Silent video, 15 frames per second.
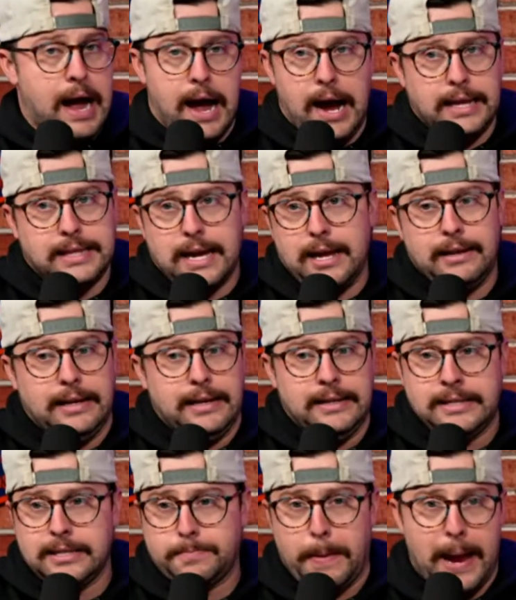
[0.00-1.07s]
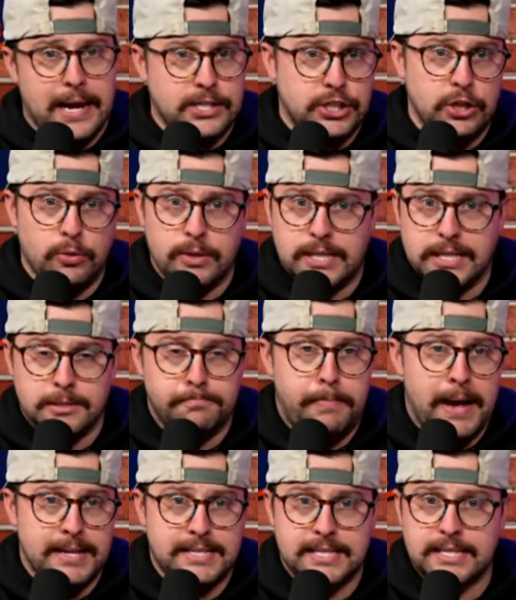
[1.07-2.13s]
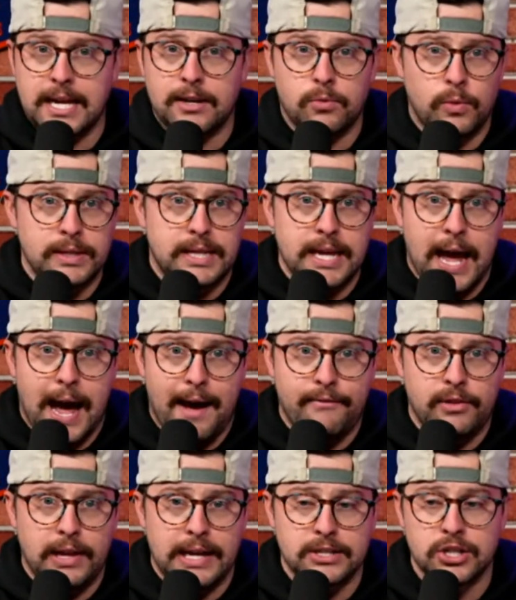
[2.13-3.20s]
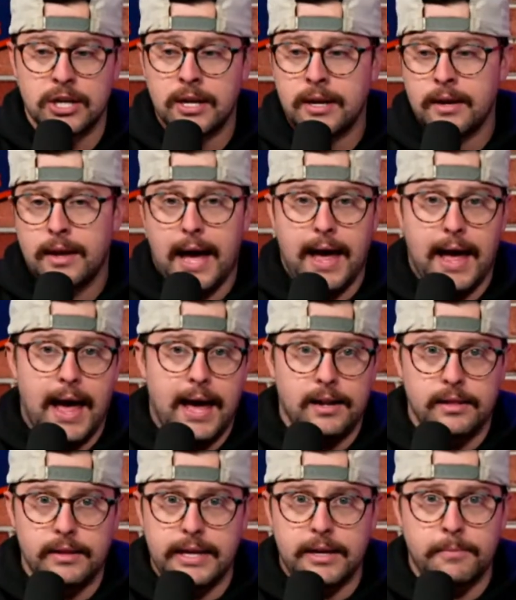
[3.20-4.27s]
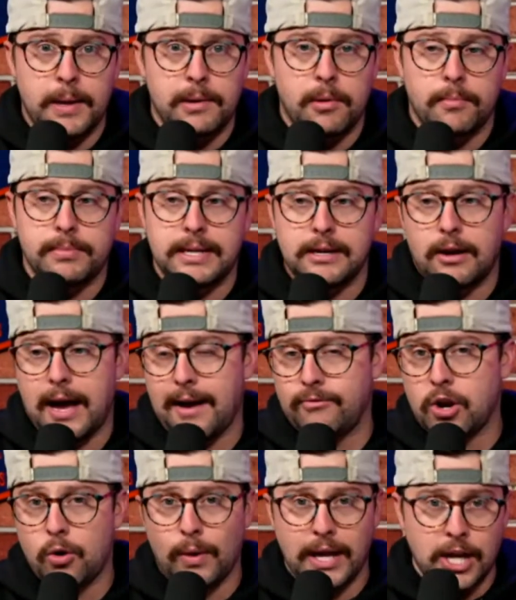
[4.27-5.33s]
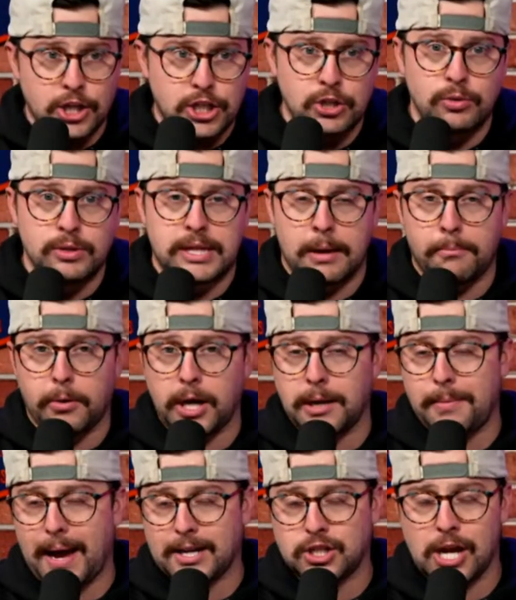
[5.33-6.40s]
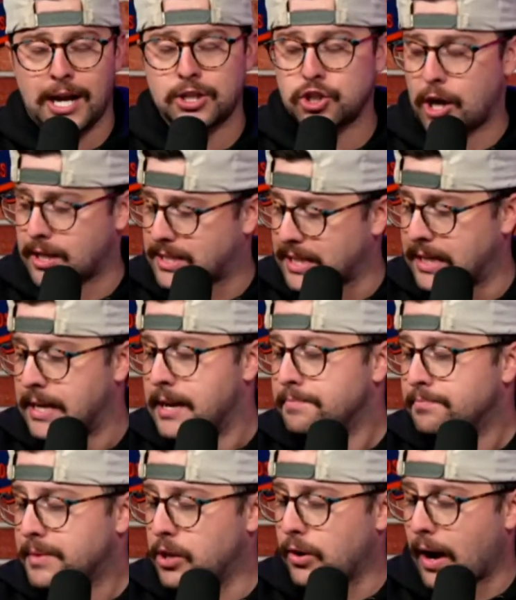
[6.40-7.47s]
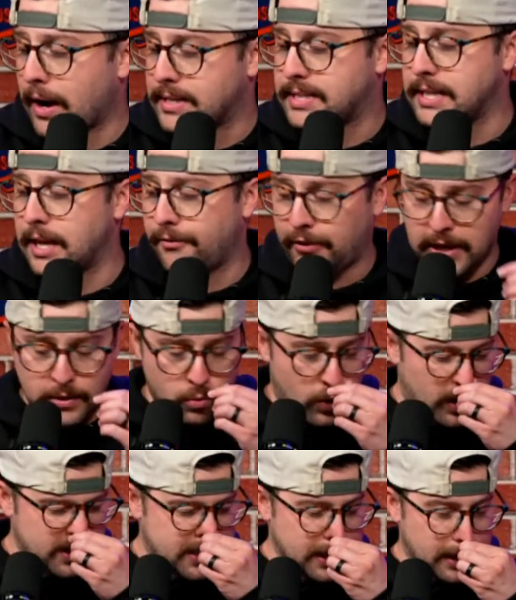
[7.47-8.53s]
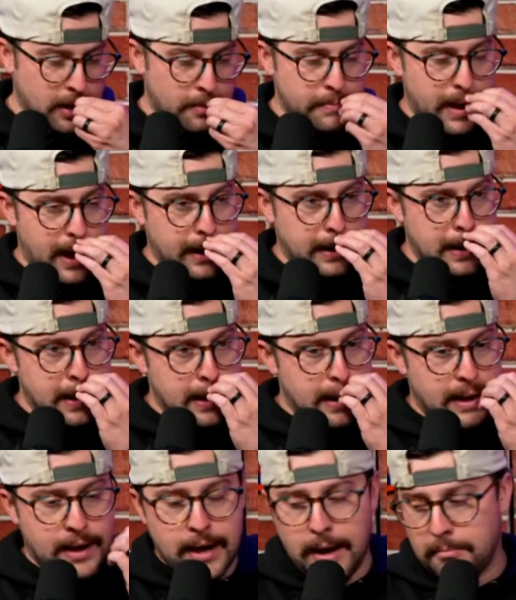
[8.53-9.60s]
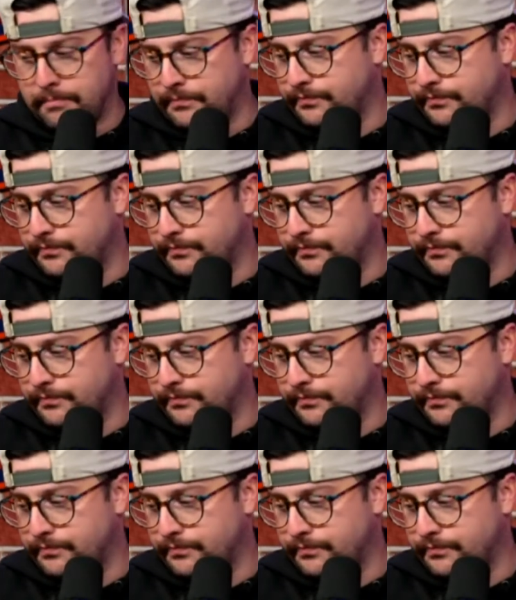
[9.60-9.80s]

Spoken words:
thought this past year was his best stint with the Avalanche. At a league minimum deal, I have no issue with them bringing back Jack Johnson. You got to see if he wants to come back and